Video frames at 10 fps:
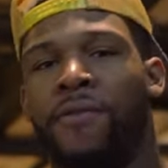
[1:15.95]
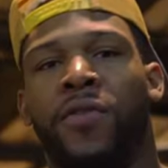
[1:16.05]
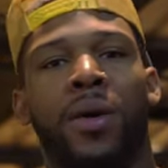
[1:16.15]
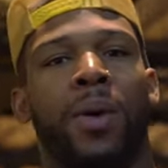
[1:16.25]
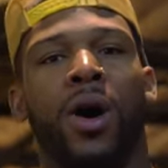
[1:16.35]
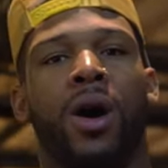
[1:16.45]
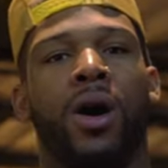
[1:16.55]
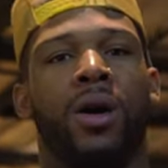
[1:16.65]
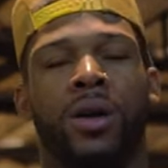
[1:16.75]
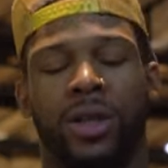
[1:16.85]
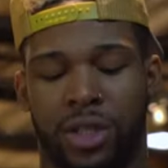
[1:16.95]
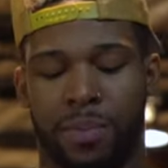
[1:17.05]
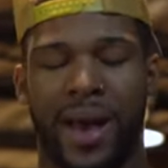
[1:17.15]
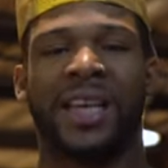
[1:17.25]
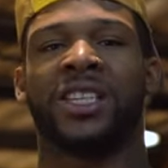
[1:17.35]
football
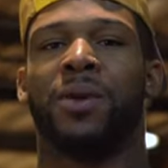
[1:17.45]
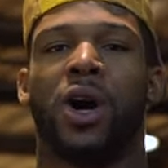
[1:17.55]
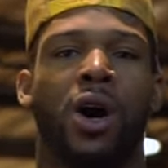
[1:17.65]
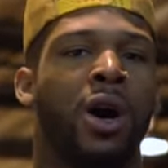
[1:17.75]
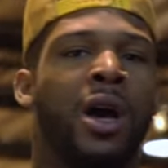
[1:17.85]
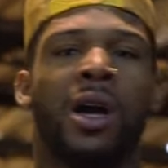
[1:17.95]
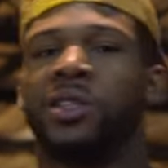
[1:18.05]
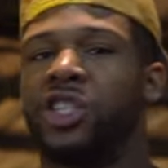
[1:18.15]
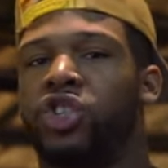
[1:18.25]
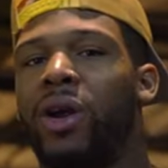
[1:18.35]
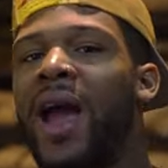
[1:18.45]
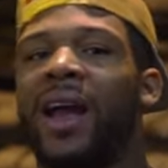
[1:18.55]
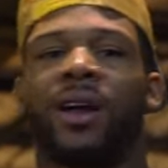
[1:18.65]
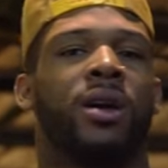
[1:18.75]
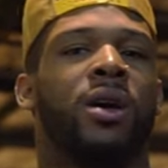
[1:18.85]
to basketball to
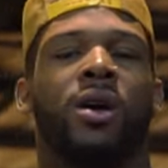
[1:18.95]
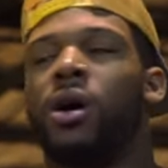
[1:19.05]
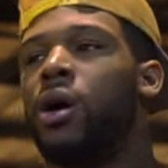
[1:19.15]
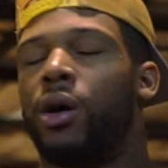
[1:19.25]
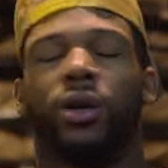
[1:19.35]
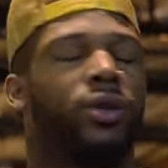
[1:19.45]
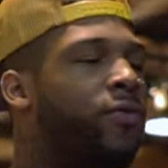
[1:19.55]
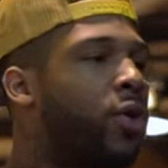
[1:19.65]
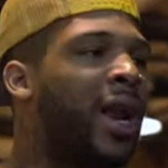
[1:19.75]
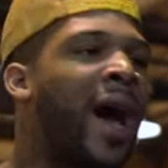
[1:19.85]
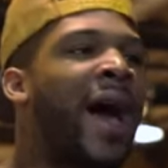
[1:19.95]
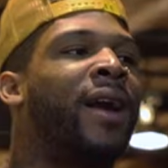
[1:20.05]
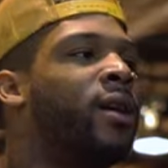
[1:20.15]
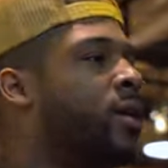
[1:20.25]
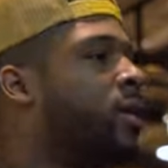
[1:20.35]
track for
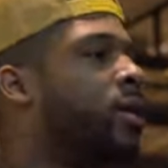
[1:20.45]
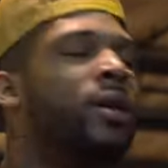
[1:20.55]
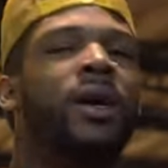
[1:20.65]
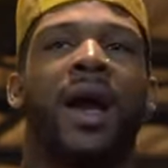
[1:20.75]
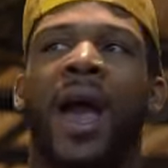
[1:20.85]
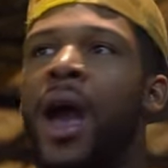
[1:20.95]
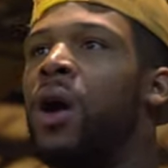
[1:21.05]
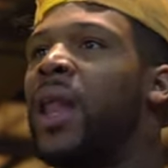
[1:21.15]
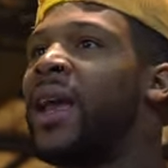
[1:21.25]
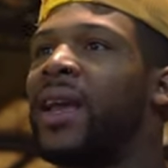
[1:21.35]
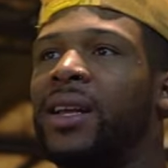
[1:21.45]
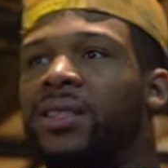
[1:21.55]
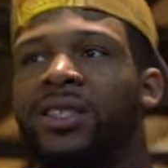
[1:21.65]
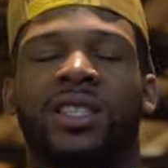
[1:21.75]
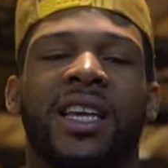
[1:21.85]
like, hell, like
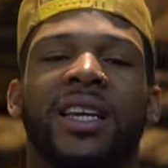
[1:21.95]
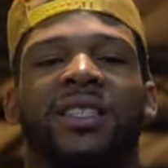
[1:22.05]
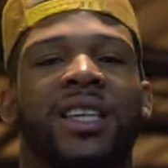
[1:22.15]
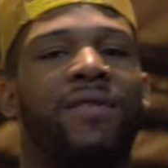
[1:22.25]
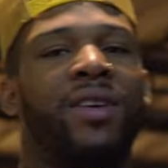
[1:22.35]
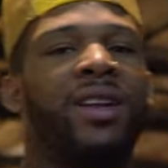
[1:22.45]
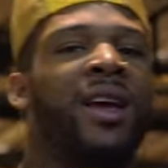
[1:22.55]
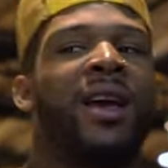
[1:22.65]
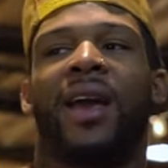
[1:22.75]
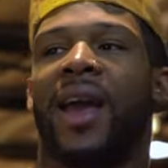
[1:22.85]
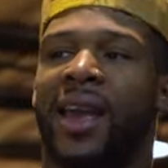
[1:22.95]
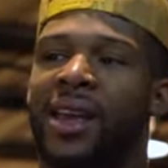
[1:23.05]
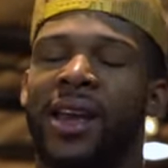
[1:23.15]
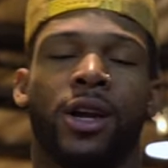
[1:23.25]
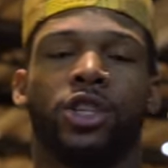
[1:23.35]
6, 7,
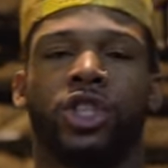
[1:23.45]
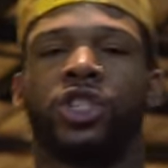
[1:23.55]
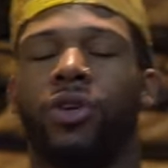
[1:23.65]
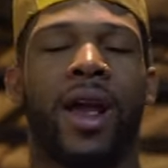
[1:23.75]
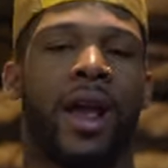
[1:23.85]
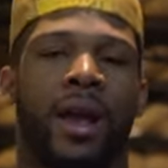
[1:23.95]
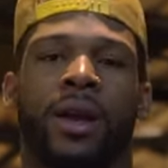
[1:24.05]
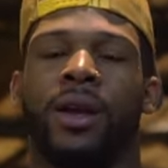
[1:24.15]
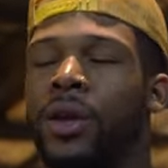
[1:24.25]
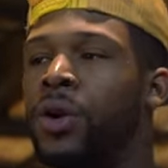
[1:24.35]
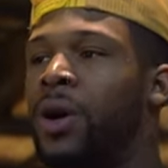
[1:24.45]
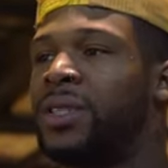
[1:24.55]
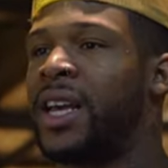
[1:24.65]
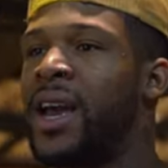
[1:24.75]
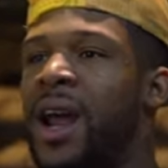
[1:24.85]
8 years straight. You know what
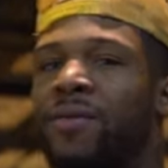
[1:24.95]
I'm saying?